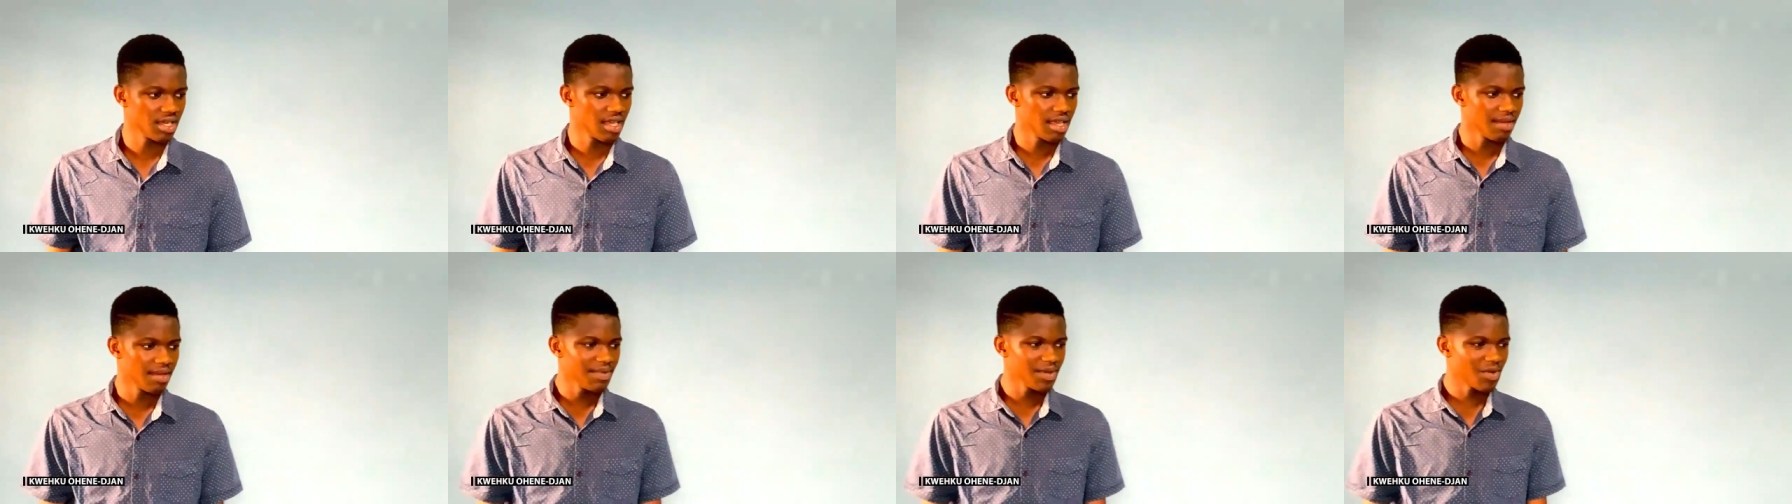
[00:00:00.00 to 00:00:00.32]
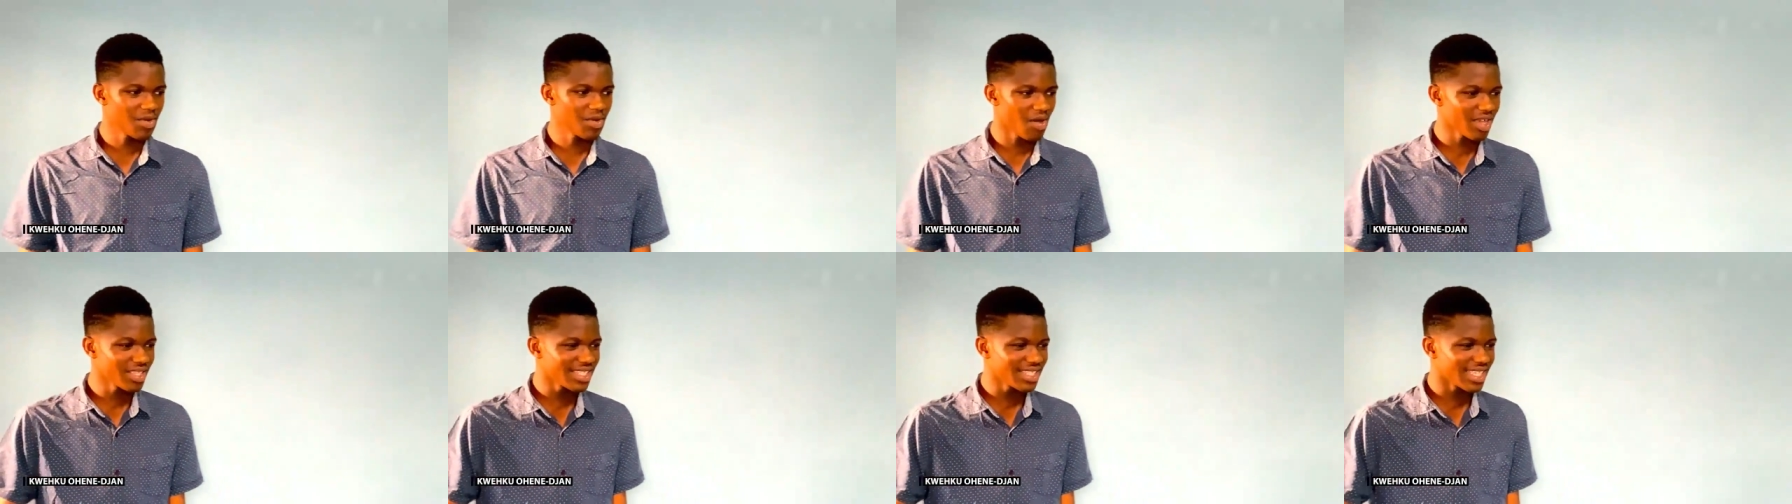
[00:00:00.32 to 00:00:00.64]

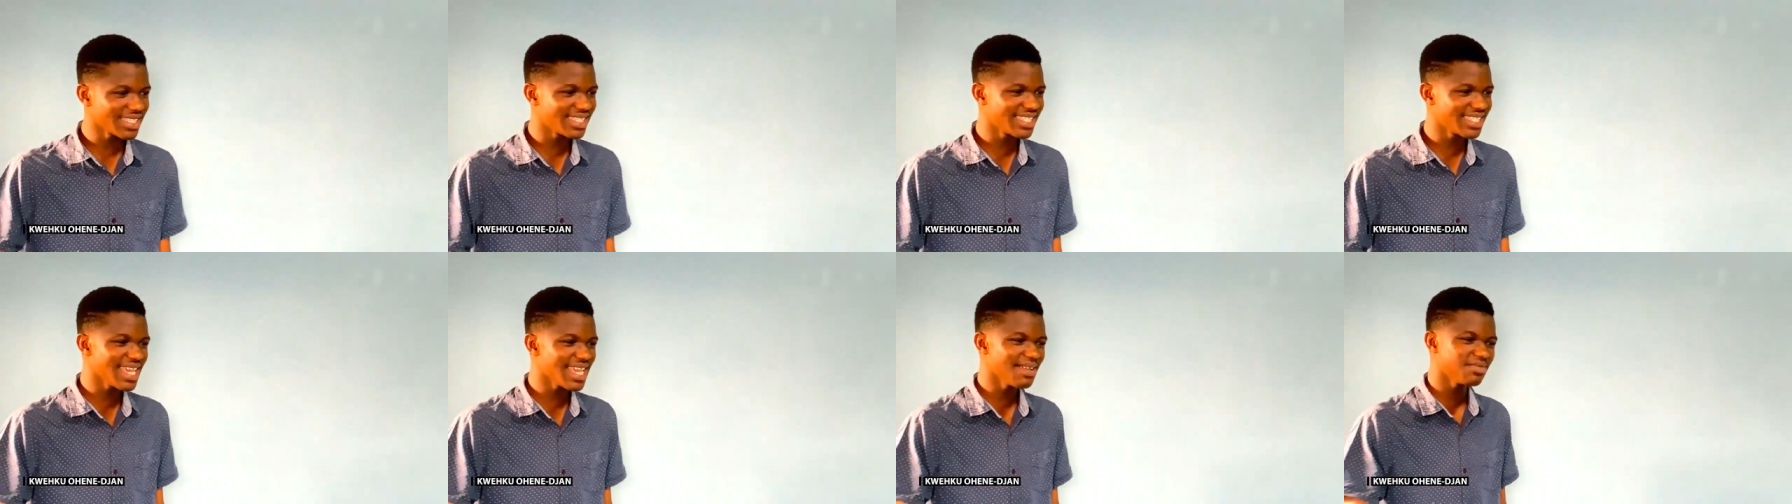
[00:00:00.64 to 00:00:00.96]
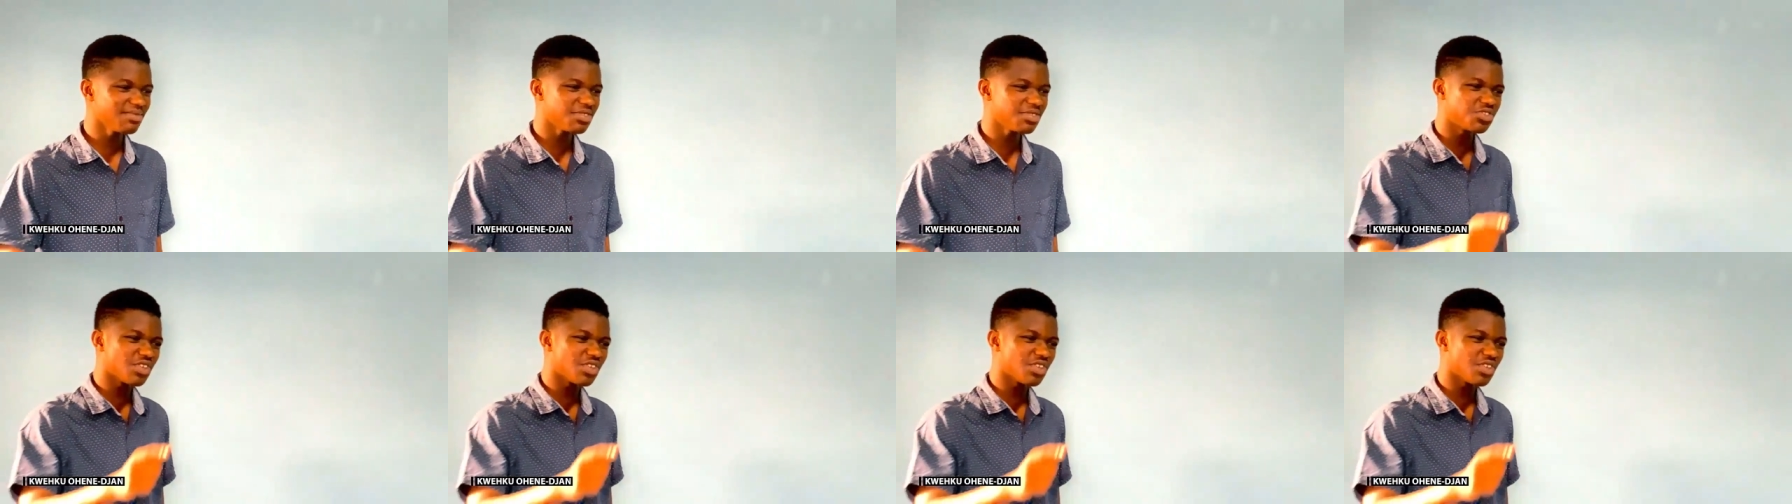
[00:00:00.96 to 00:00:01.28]
because the same
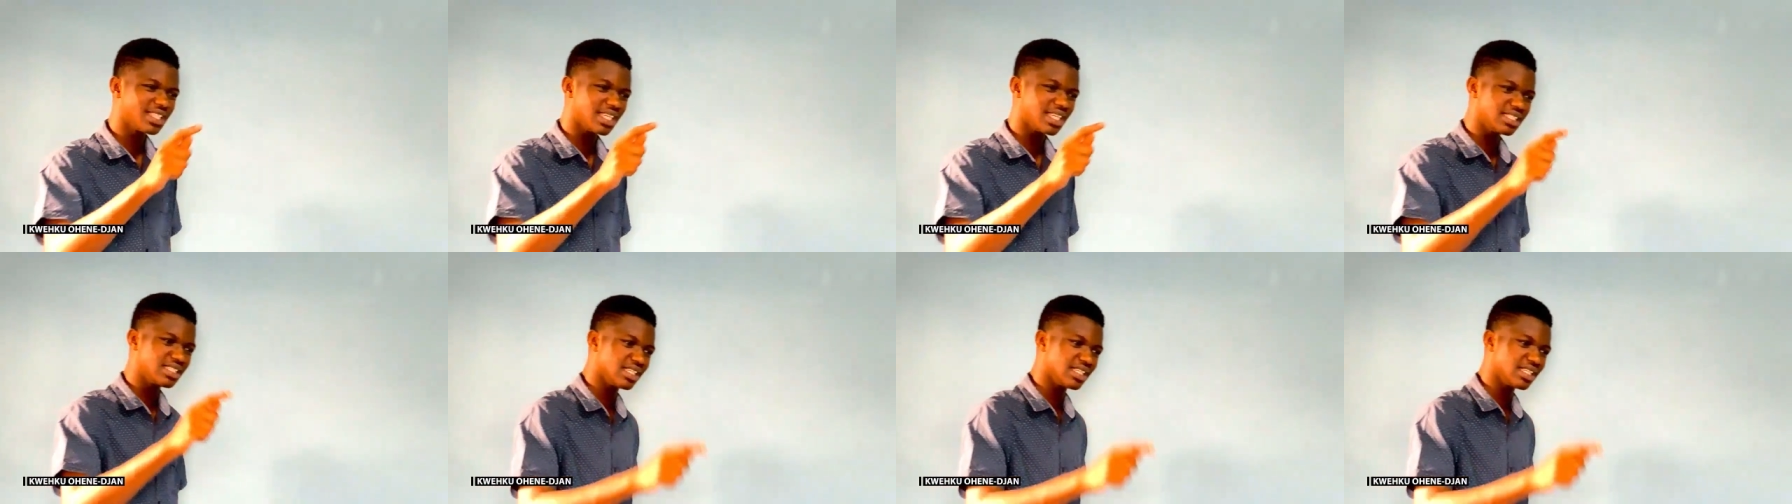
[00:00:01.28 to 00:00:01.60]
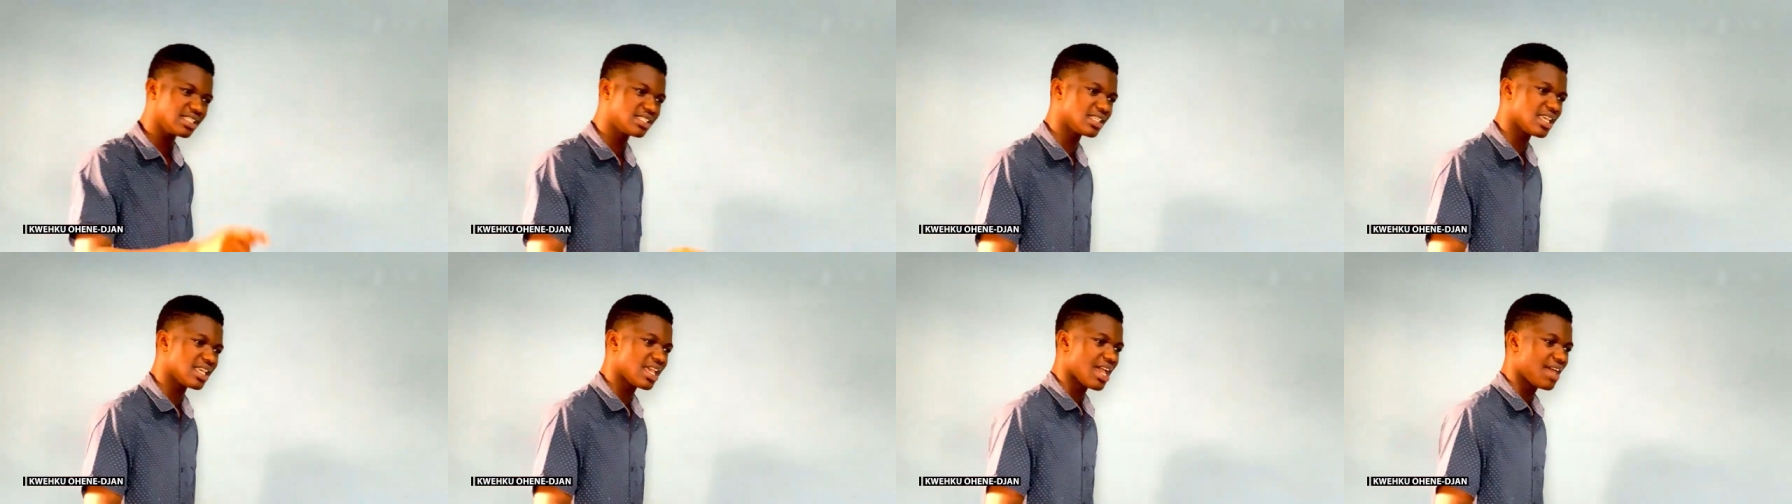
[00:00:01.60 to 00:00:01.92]

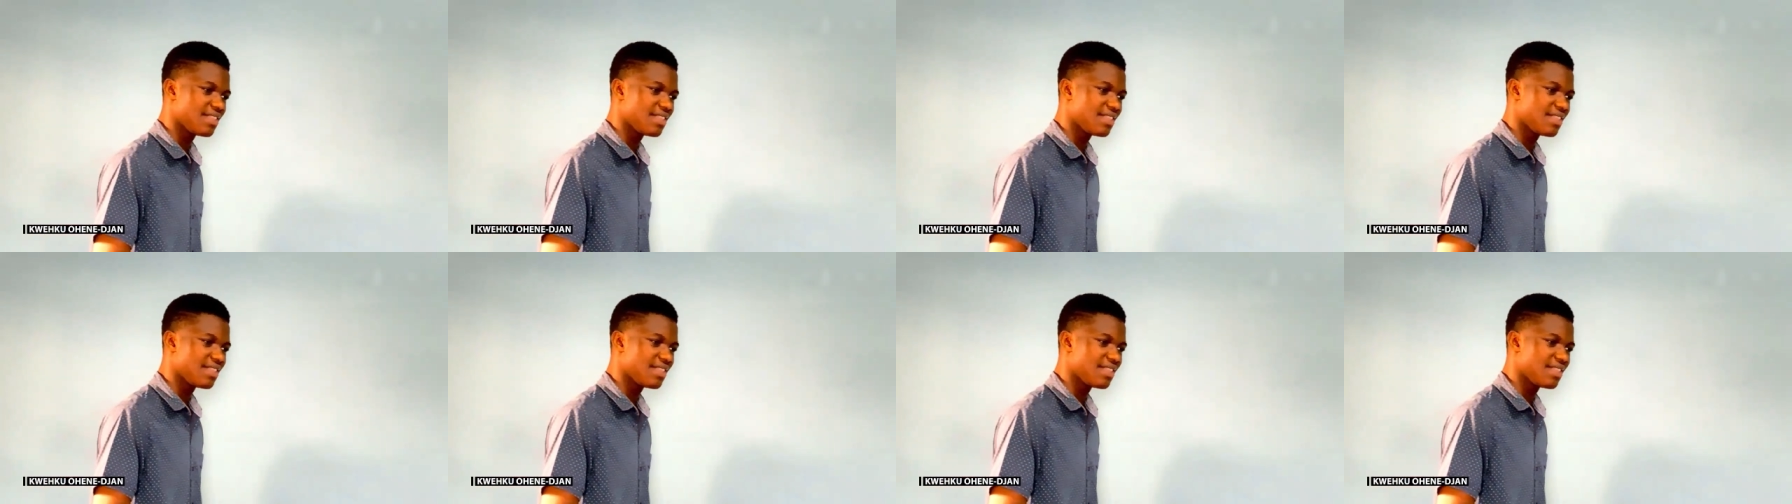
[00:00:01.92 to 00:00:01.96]
strategies